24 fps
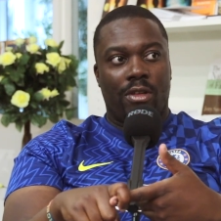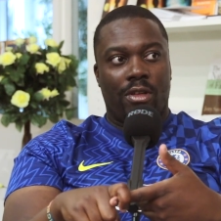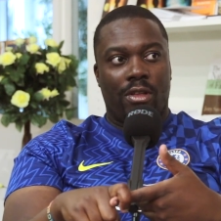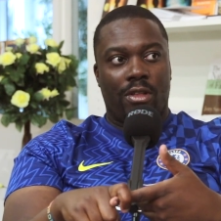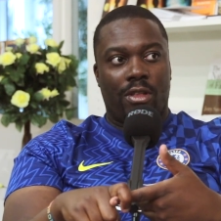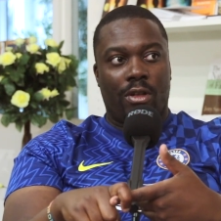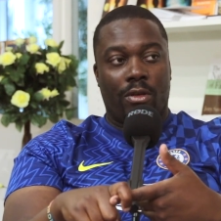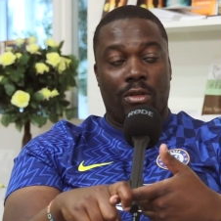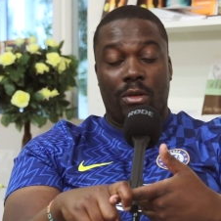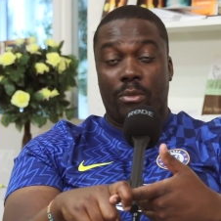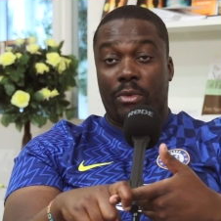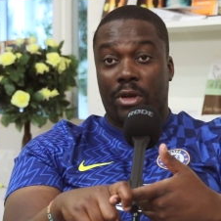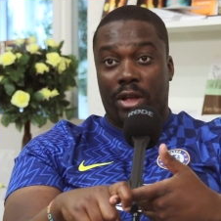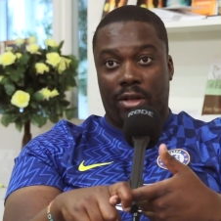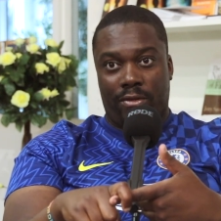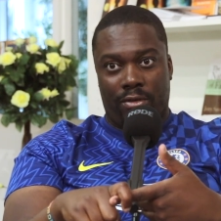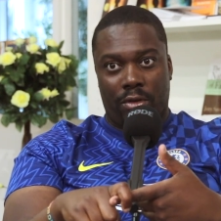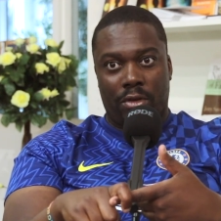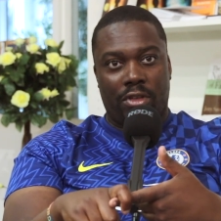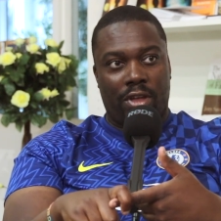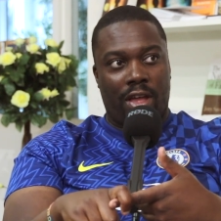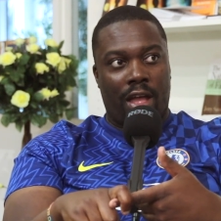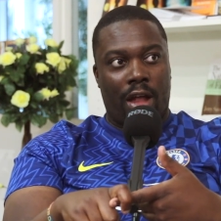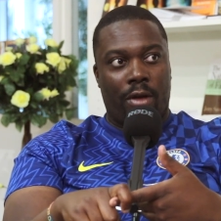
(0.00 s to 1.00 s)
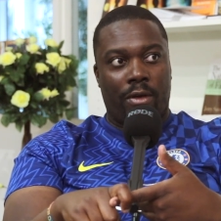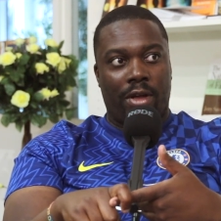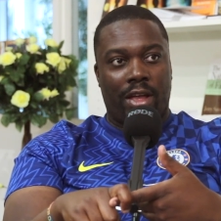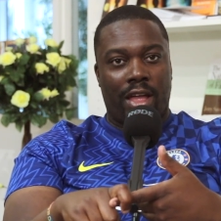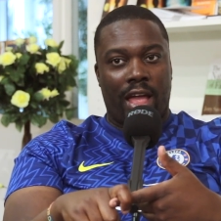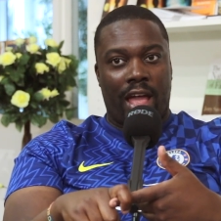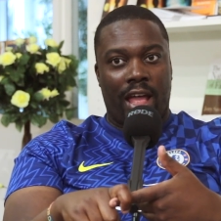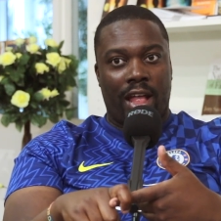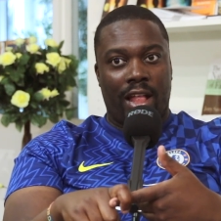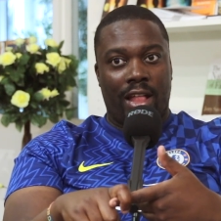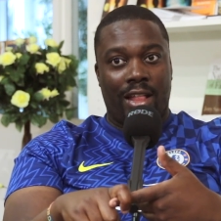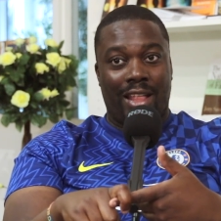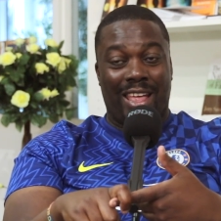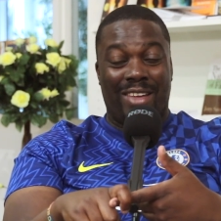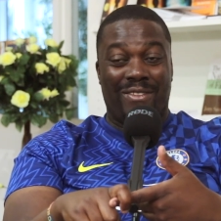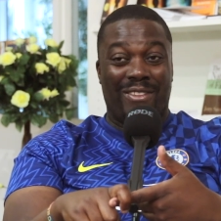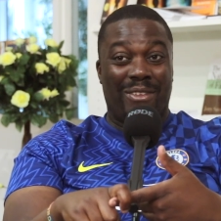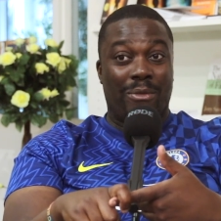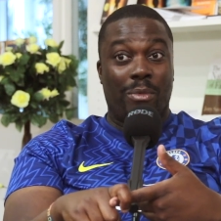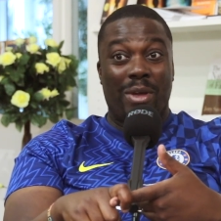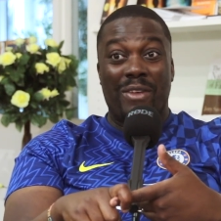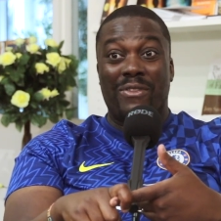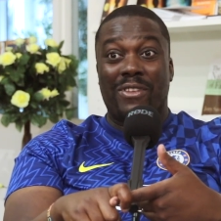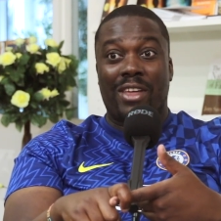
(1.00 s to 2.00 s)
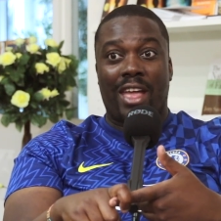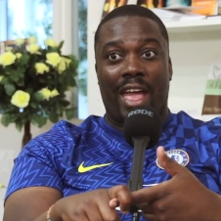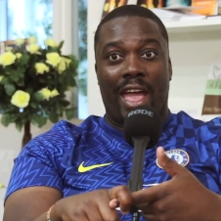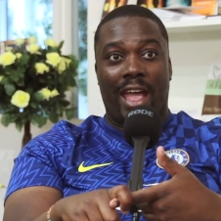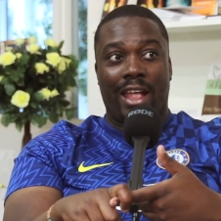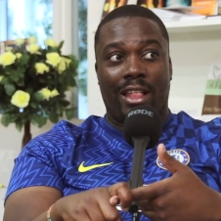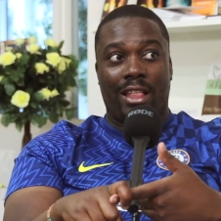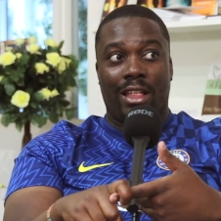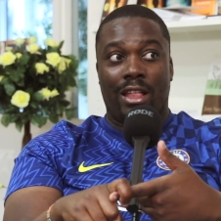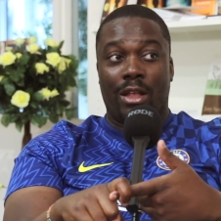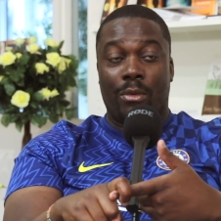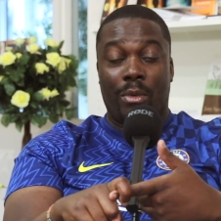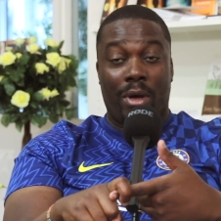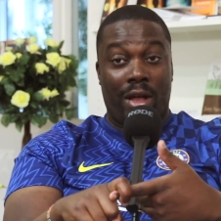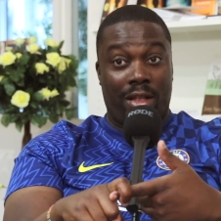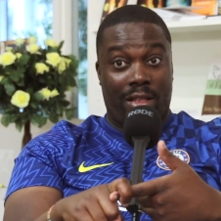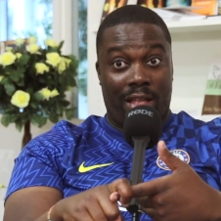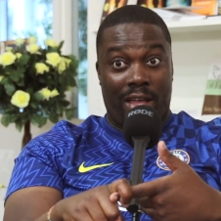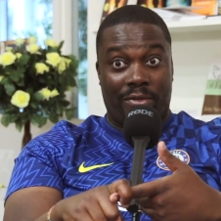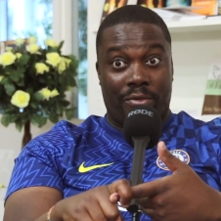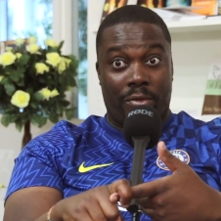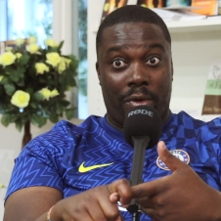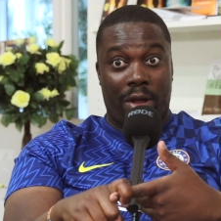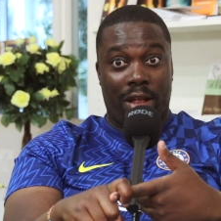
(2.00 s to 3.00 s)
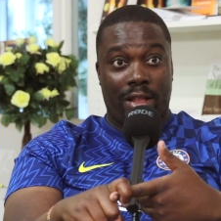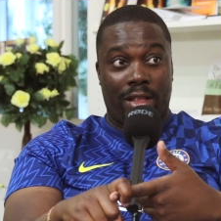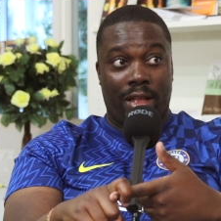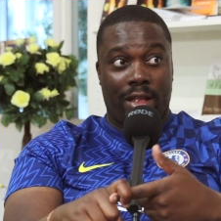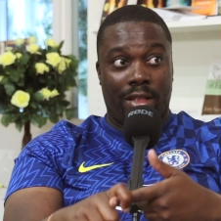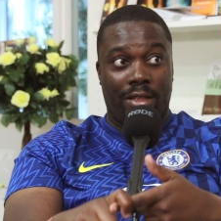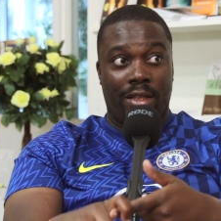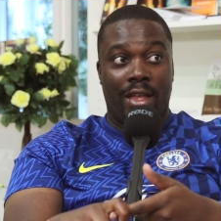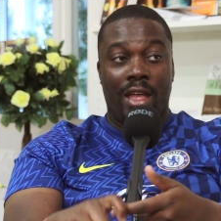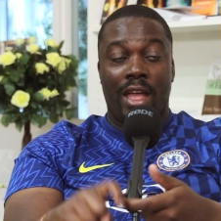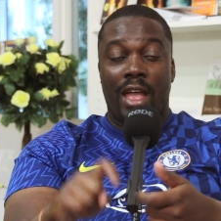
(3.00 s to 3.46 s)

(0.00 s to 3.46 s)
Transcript: They're on the brink of losing Harry Kane, and even with Kane, they weren't that threatening.